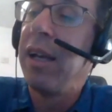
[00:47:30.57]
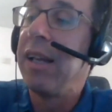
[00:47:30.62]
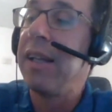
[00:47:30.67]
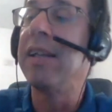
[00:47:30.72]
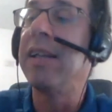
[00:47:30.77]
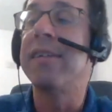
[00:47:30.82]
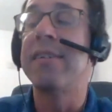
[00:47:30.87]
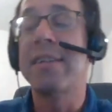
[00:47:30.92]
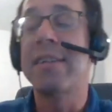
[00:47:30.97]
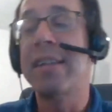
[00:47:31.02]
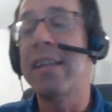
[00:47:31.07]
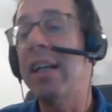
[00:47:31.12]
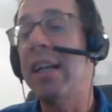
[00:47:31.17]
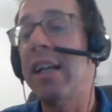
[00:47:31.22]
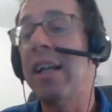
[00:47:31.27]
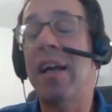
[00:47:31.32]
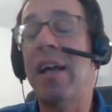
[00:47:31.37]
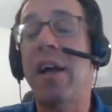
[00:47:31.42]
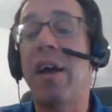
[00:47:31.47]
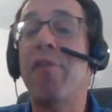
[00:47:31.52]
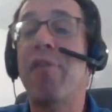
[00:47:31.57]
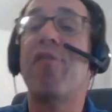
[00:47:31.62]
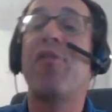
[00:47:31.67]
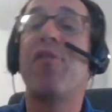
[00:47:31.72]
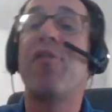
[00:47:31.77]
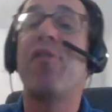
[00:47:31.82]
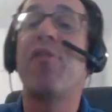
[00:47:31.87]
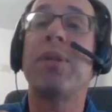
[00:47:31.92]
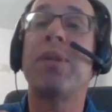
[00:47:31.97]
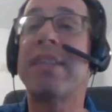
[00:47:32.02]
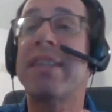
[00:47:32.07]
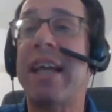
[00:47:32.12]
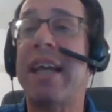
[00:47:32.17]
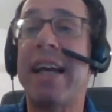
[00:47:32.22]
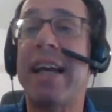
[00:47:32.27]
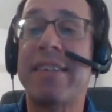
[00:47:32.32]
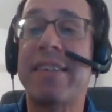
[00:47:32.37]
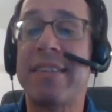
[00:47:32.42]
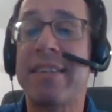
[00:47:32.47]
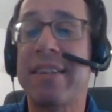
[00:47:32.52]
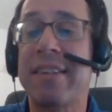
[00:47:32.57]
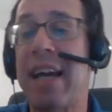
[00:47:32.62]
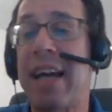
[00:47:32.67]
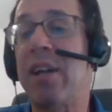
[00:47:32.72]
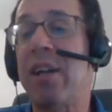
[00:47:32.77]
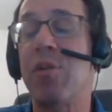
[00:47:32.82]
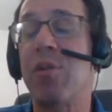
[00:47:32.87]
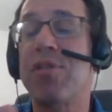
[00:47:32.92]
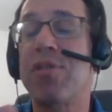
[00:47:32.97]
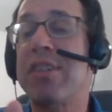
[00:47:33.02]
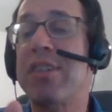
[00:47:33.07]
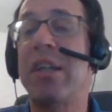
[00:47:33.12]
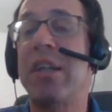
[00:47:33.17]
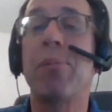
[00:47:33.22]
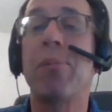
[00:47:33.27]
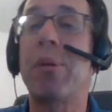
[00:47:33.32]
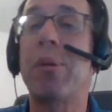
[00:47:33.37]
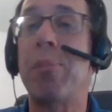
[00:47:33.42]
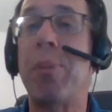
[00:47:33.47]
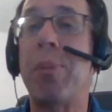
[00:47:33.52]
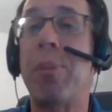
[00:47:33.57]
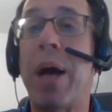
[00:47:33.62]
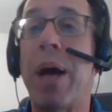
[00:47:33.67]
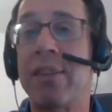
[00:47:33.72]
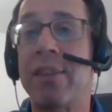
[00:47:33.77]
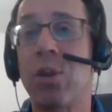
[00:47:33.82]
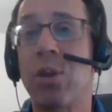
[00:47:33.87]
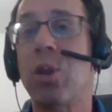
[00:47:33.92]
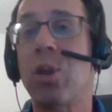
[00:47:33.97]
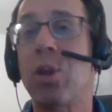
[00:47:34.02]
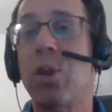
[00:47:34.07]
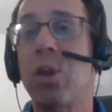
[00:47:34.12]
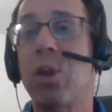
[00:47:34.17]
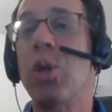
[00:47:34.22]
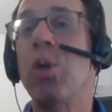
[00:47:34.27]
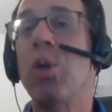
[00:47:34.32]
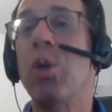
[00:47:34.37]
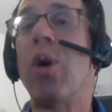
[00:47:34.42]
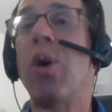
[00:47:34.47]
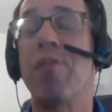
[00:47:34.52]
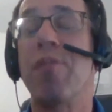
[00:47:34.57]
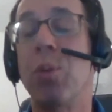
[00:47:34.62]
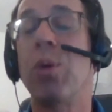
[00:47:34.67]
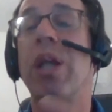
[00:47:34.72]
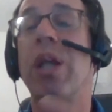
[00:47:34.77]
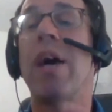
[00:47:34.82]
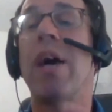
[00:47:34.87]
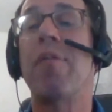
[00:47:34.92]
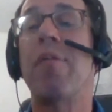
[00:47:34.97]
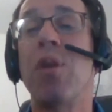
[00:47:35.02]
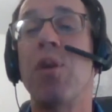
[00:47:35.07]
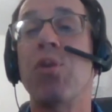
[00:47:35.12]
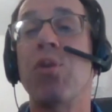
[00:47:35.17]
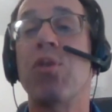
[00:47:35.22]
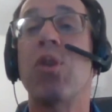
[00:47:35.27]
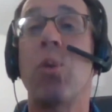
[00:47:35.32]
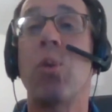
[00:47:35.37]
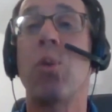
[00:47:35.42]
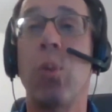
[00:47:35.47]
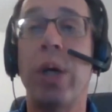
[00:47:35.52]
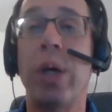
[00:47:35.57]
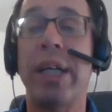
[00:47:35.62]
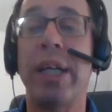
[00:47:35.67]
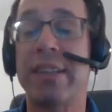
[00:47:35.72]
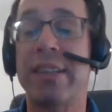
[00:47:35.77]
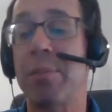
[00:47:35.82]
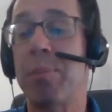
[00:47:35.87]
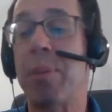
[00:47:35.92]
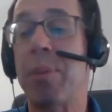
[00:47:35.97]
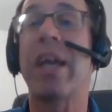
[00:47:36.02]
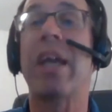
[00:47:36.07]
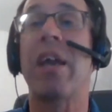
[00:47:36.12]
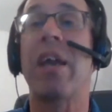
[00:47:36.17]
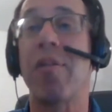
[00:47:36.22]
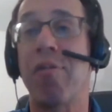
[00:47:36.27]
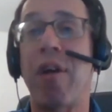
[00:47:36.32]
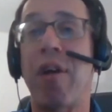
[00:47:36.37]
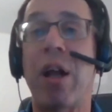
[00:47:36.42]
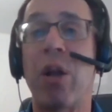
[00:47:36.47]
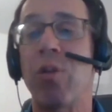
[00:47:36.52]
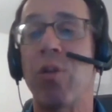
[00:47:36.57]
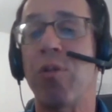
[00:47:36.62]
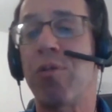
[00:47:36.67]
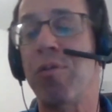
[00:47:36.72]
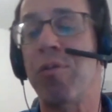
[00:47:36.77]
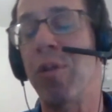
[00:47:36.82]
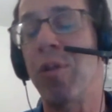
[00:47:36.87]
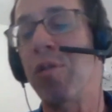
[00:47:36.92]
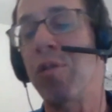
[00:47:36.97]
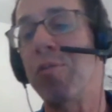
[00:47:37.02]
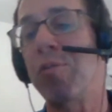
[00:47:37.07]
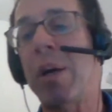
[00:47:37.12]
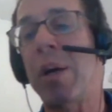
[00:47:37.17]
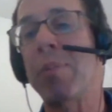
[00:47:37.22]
there's still a few mistakes kind of slipped by. So you would have those tweets making fun of my